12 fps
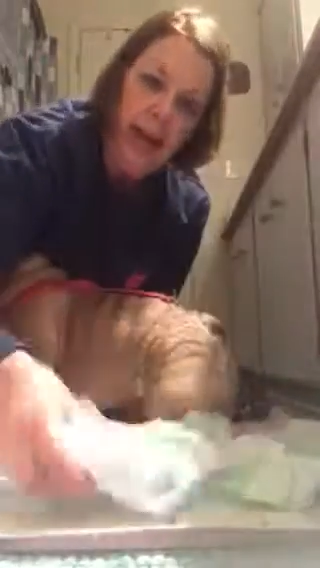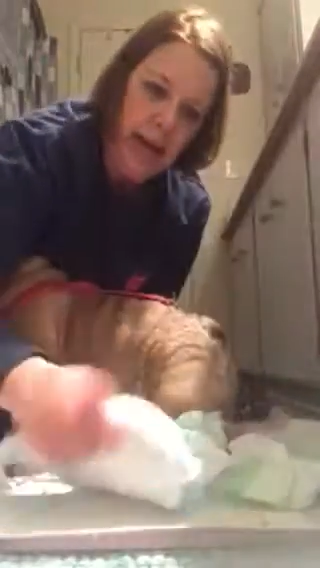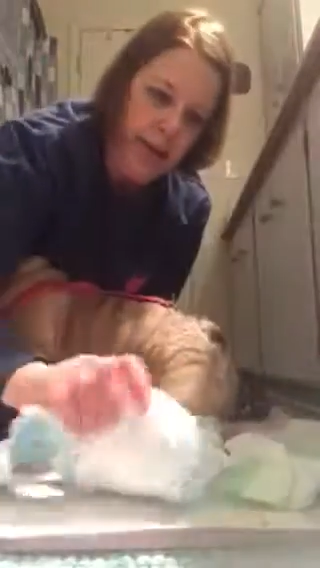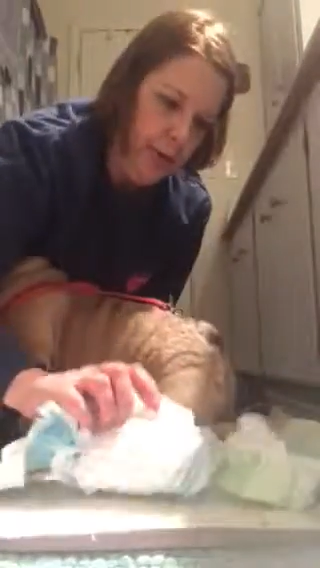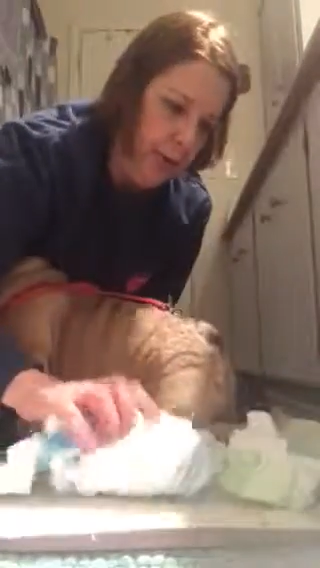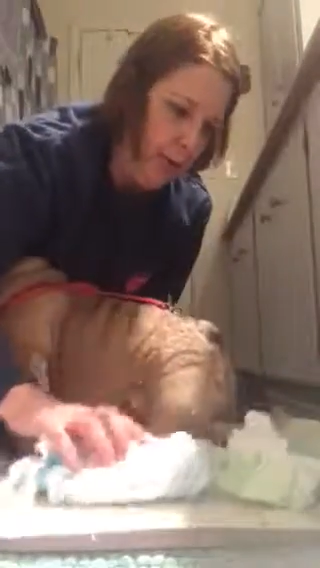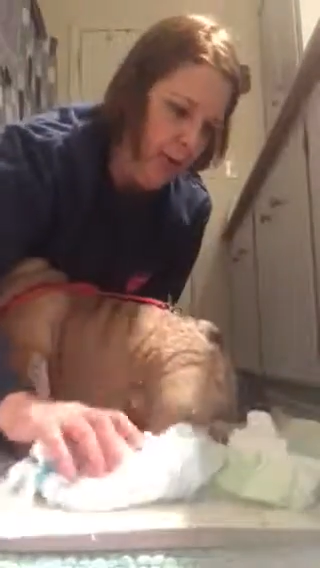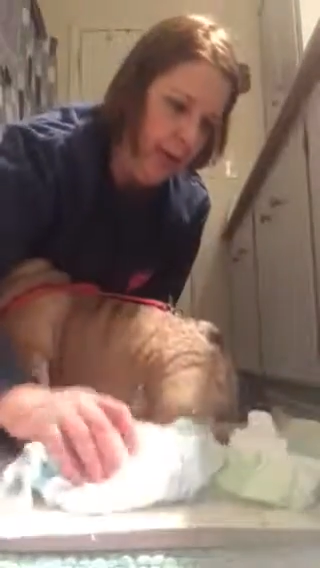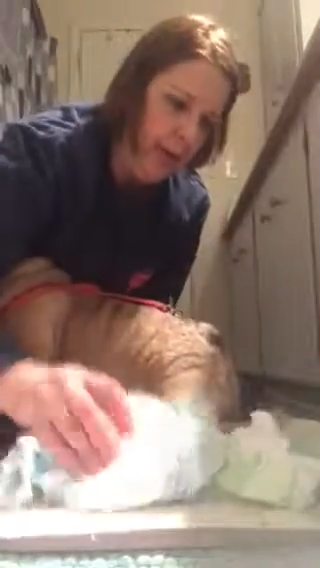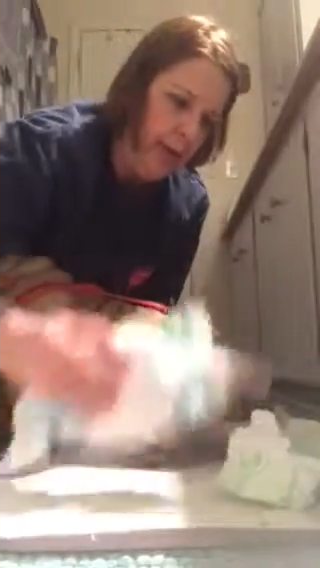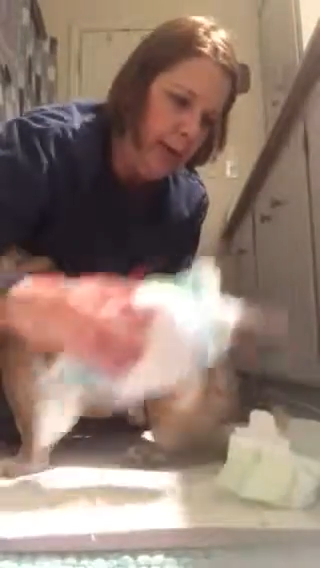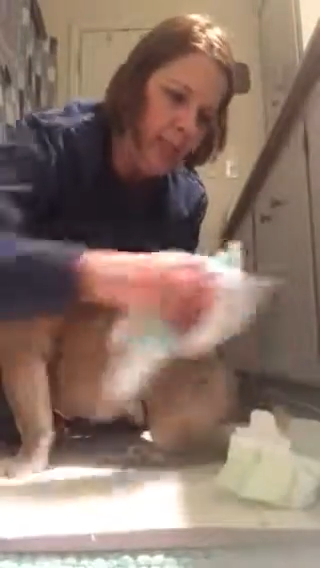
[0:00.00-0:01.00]
unhook
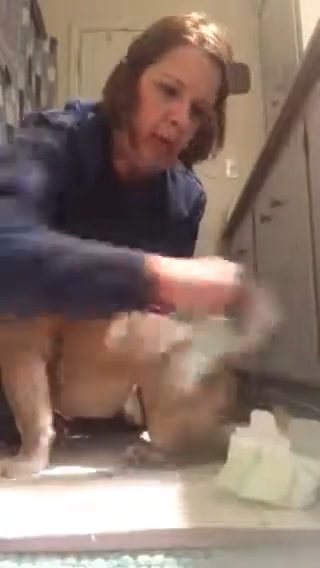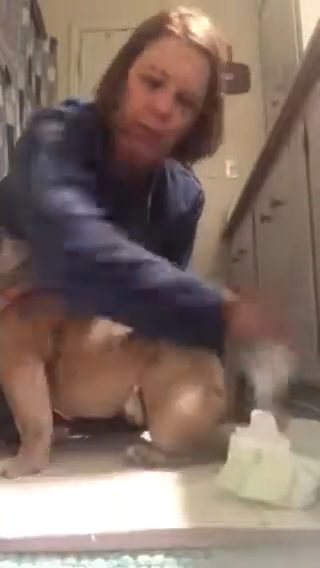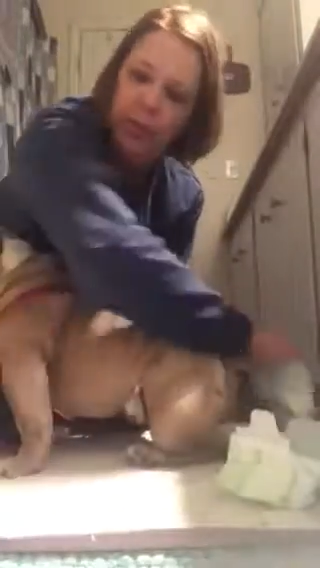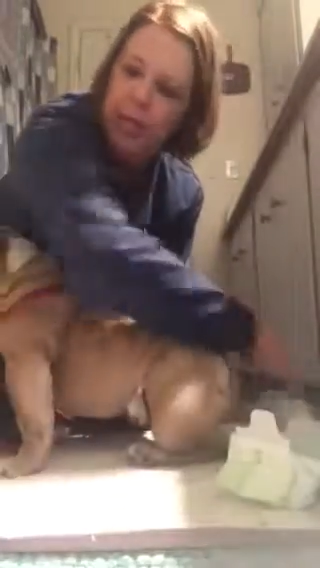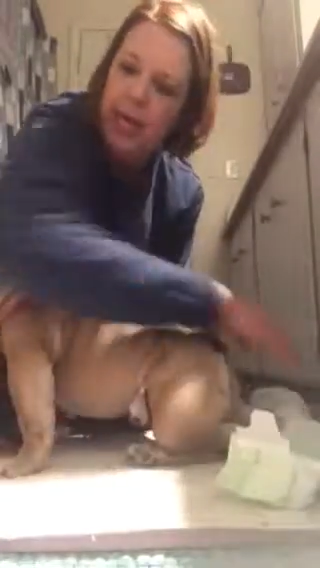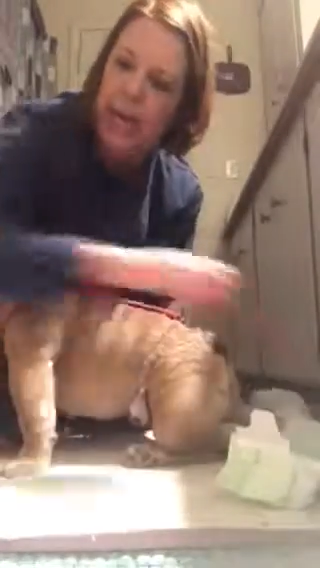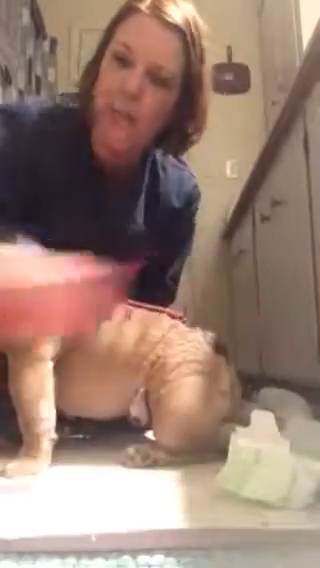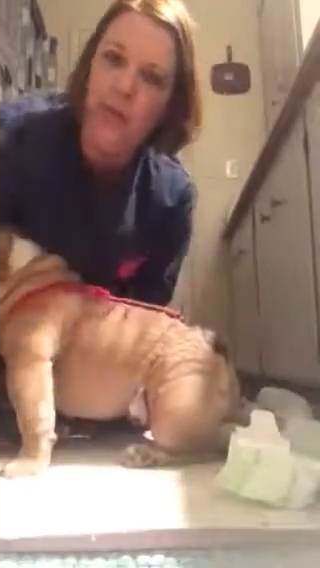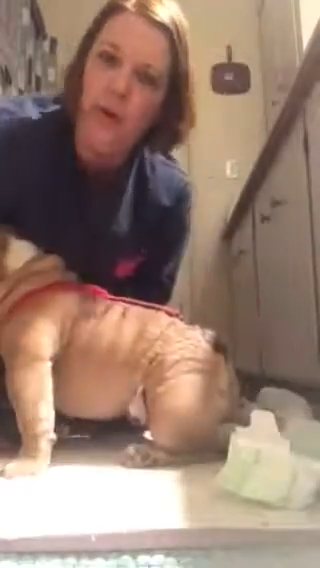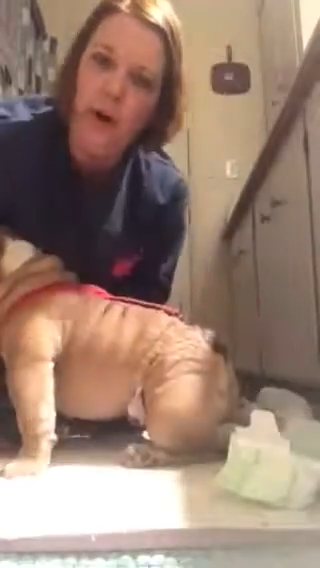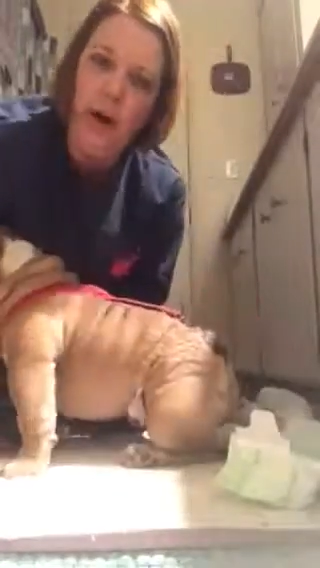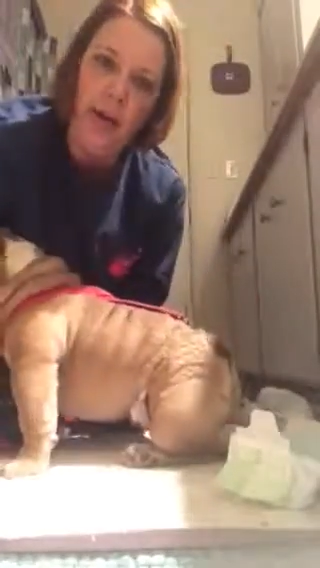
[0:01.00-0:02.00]
and pull the
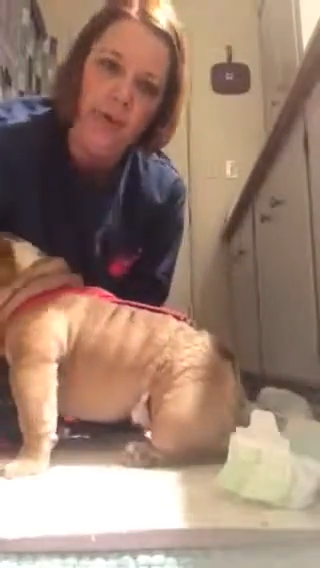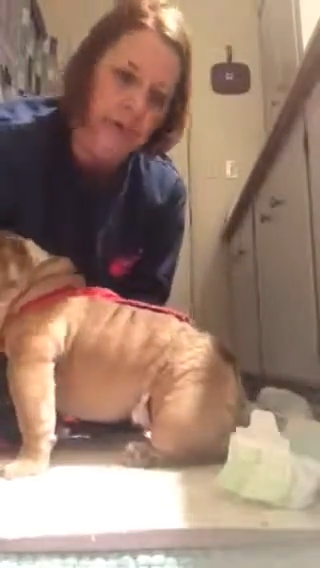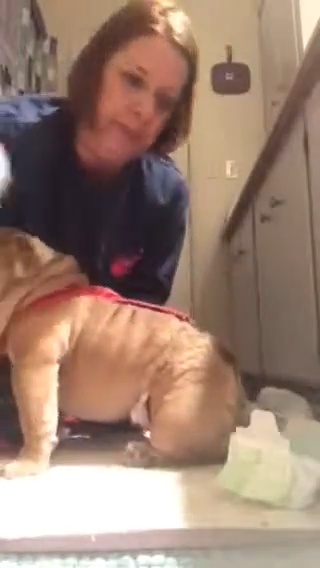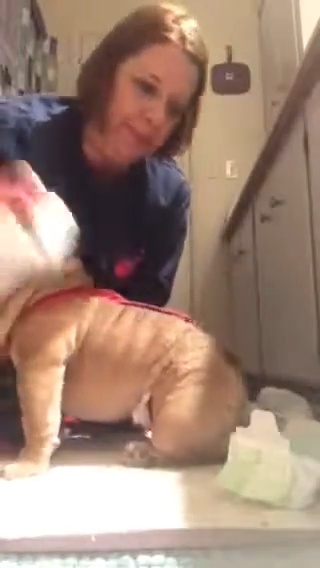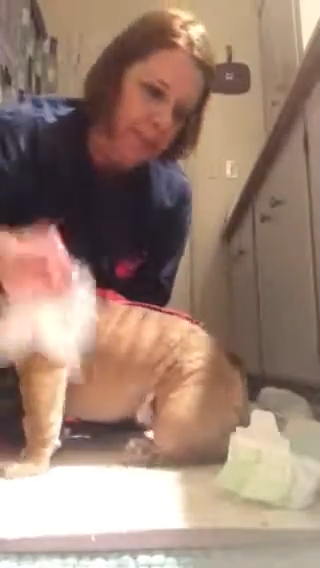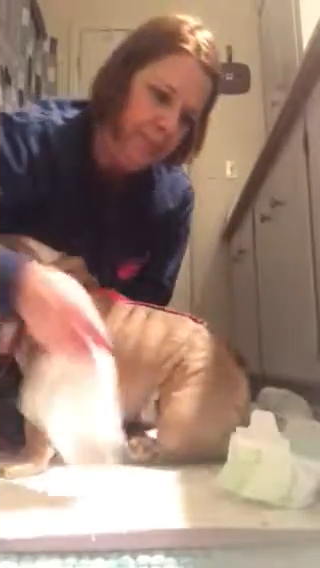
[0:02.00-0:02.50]
diaper off.